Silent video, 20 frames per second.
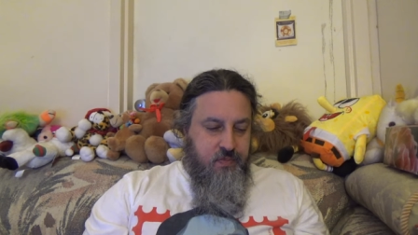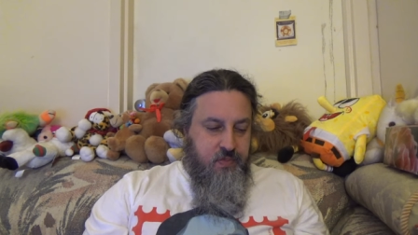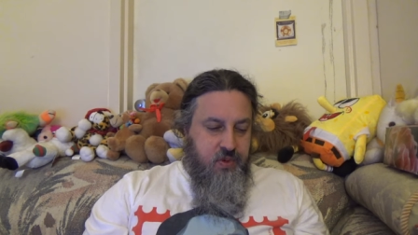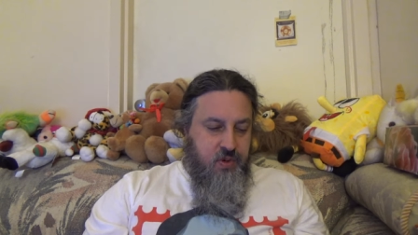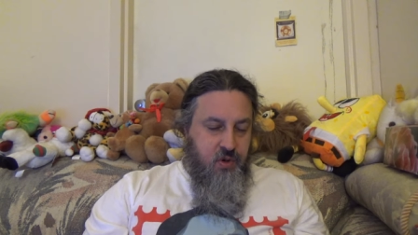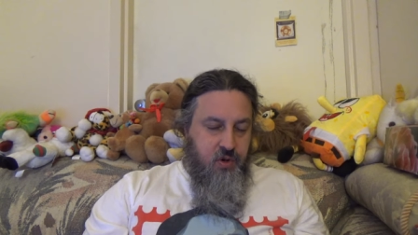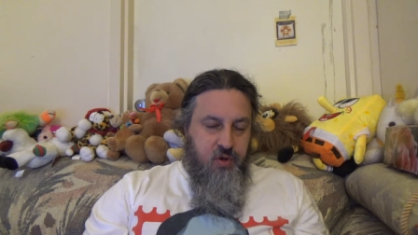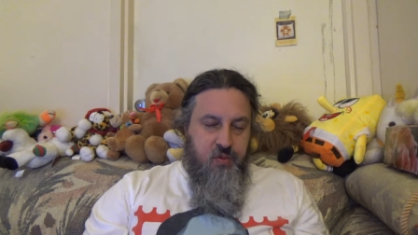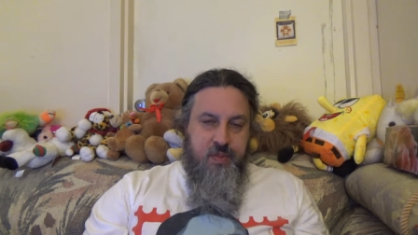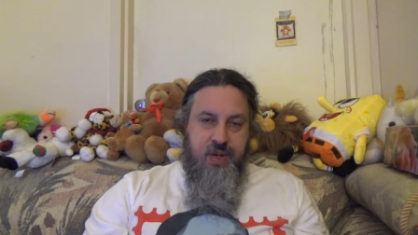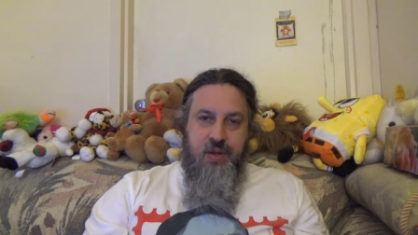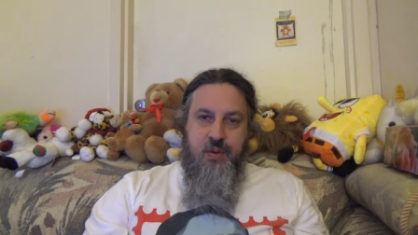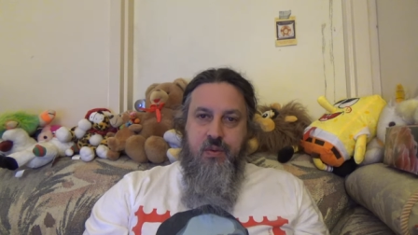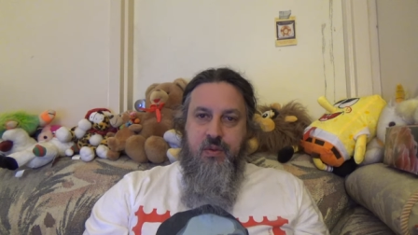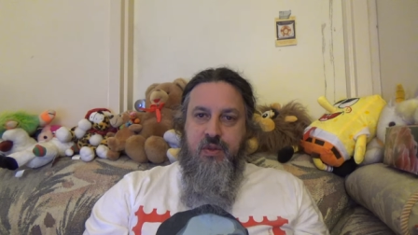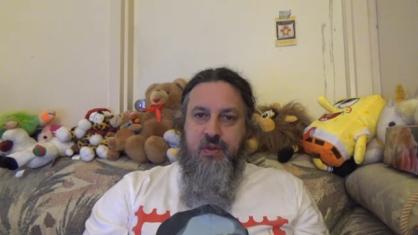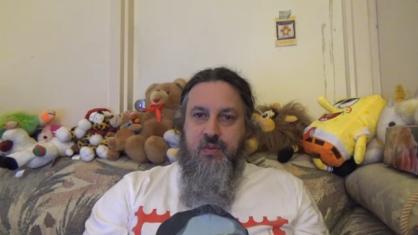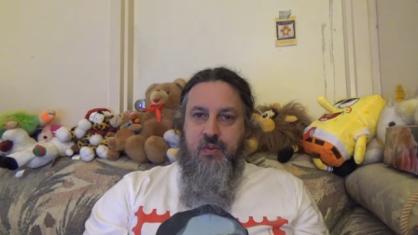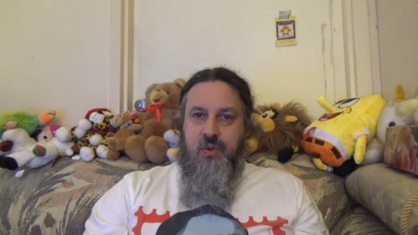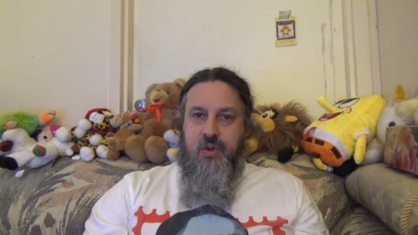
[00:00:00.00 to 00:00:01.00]

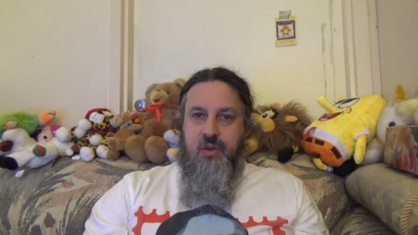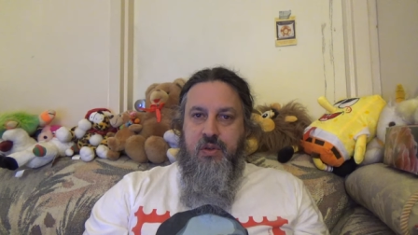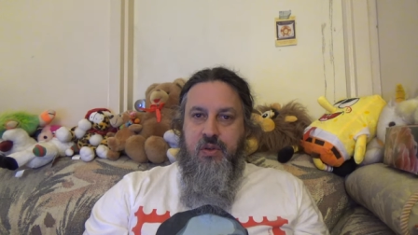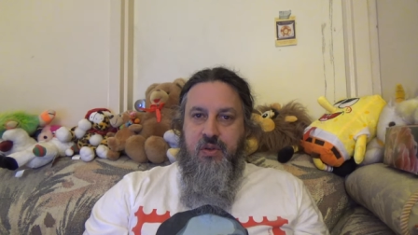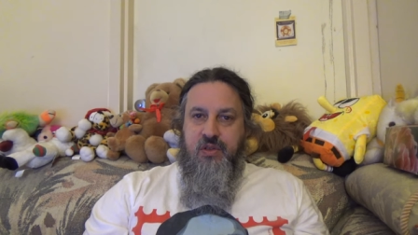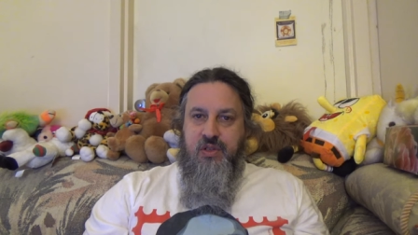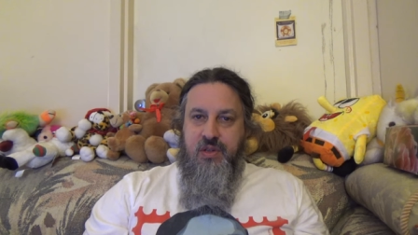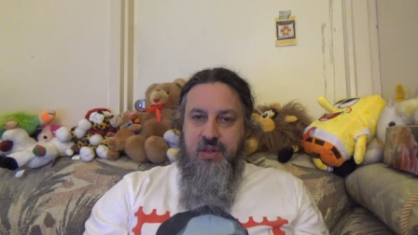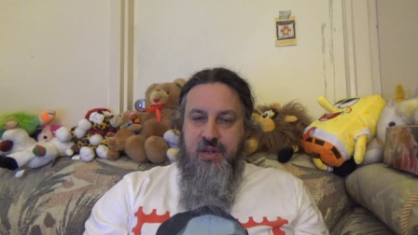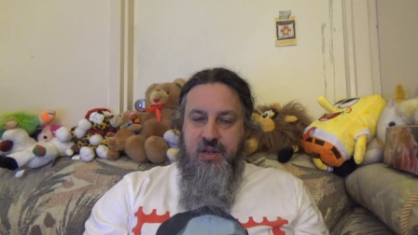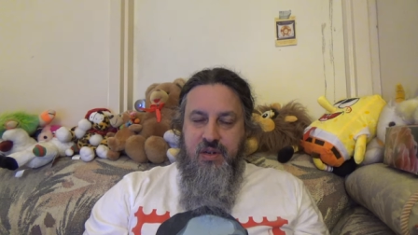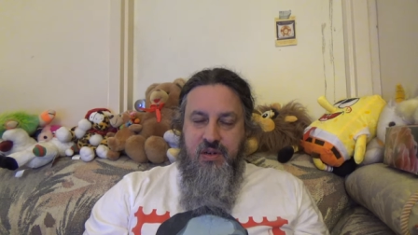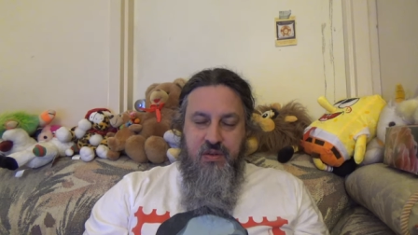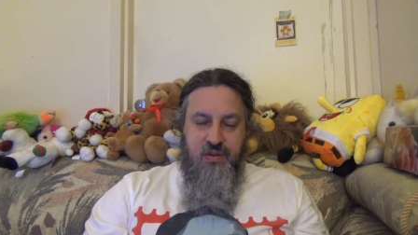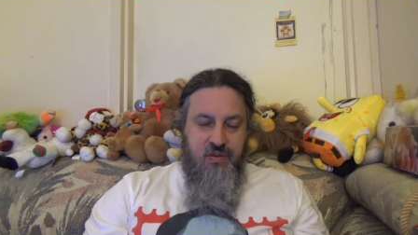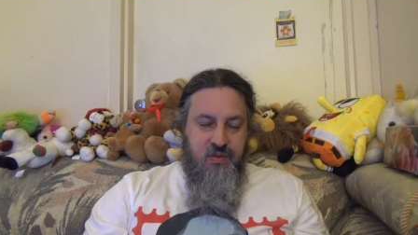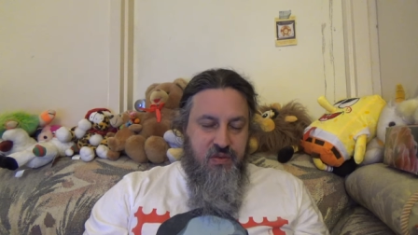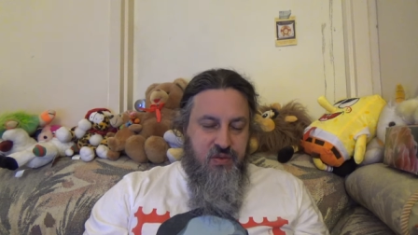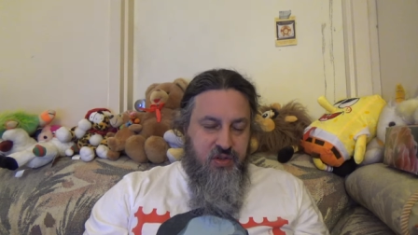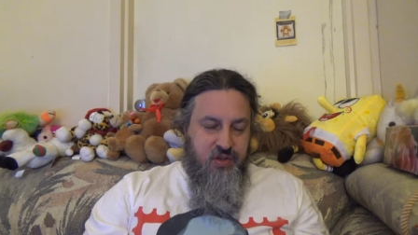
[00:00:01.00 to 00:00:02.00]
Groomy's World, or you
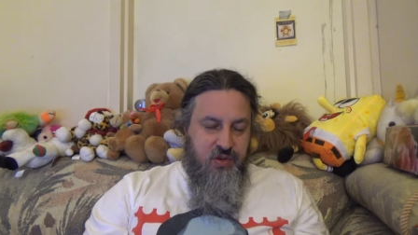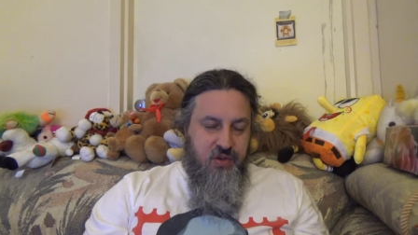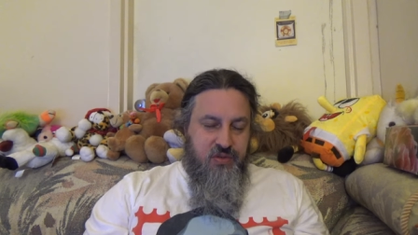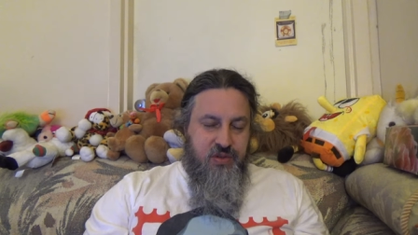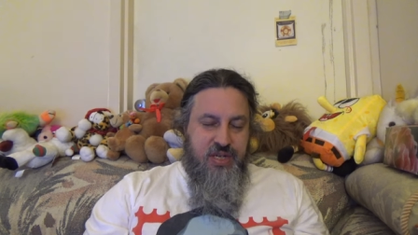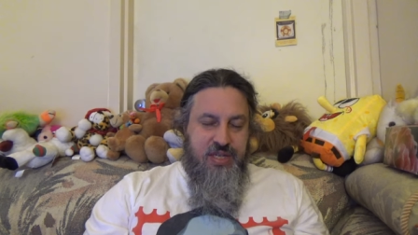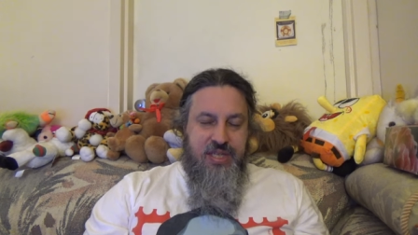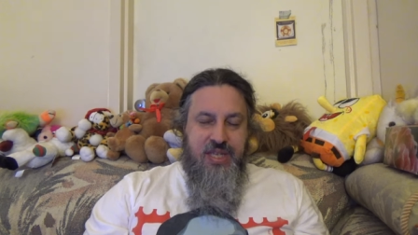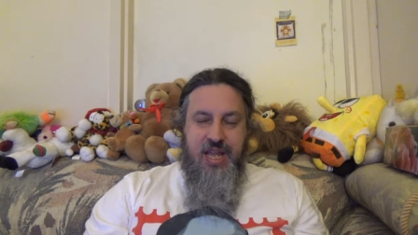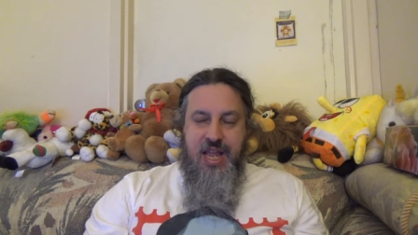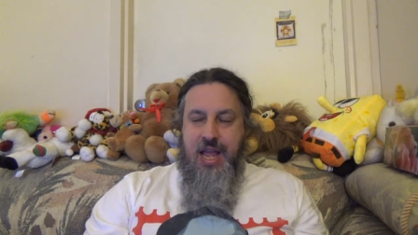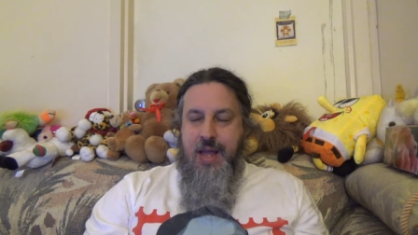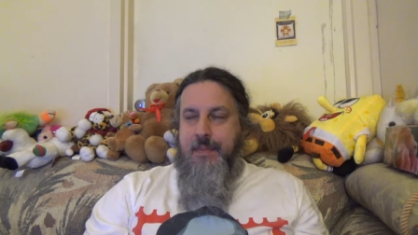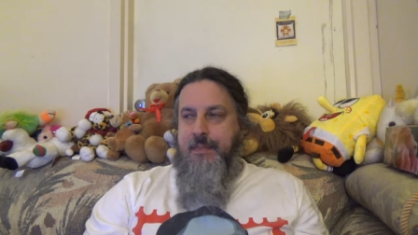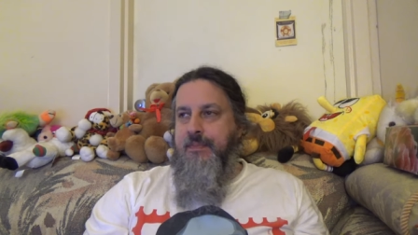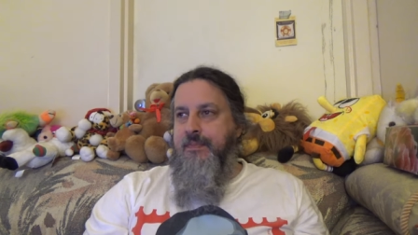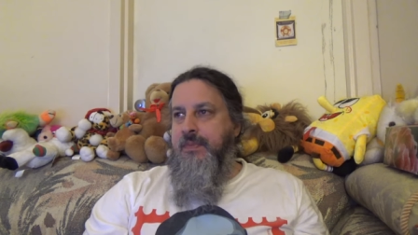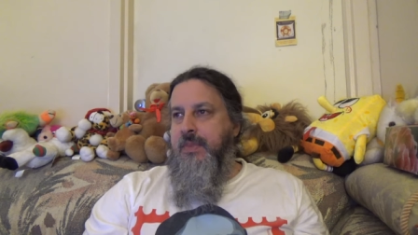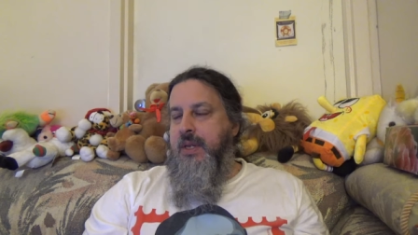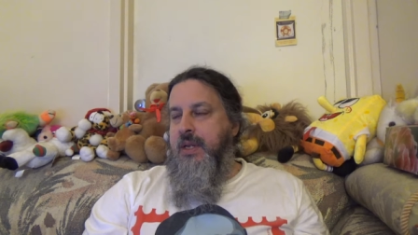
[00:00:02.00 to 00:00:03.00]
know, the shows like that.